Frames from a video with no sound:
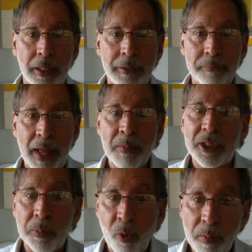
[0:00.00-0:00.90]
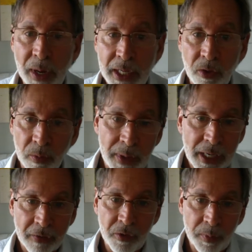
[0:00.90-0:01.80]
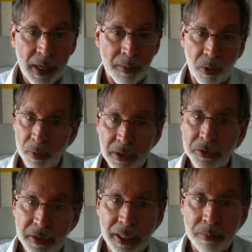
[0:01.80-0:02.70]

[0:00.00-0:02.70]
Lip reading: how much more money you'll make if you become a real estate